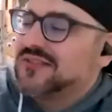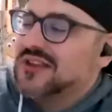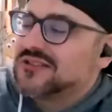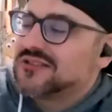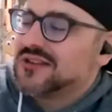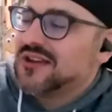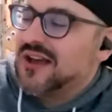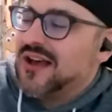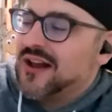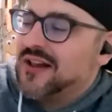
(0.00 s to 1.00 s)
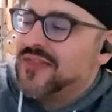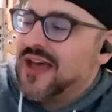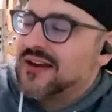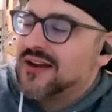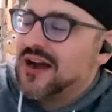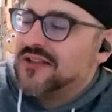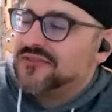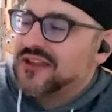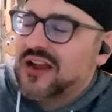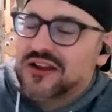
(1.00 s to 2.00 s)
of this uh, that I
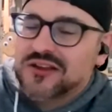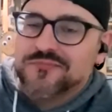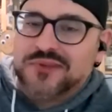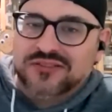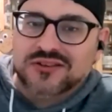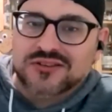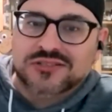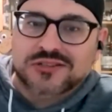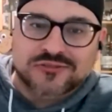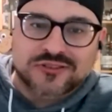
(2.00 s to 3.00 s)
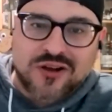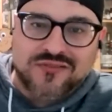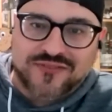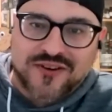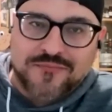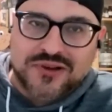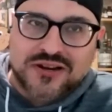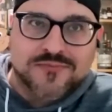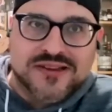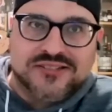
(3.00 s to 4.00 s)
think I could pick the distillery out from, but
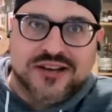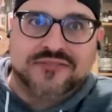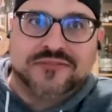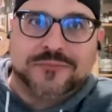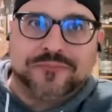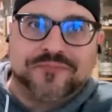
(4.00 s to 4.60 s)
it'd be tough.